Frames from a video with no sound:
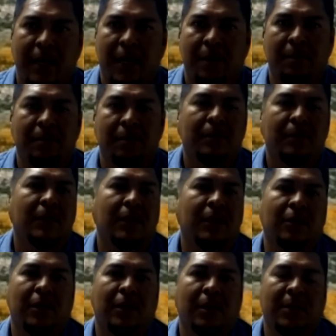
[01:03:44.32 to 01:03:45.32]
I'm
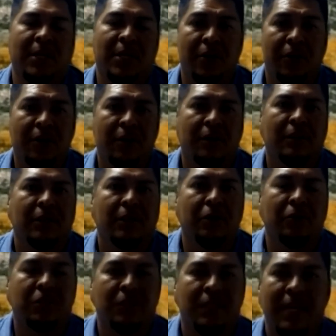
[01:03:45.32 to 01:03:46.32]
here
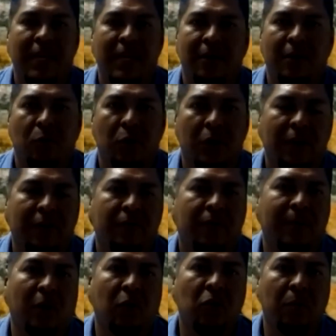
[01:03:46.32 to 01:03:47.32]
today, working for
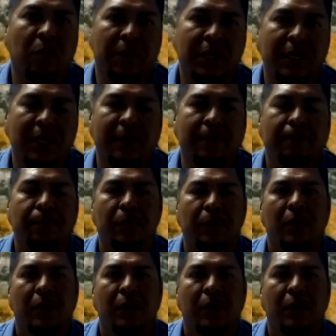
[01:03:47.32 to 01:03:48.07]
my own community.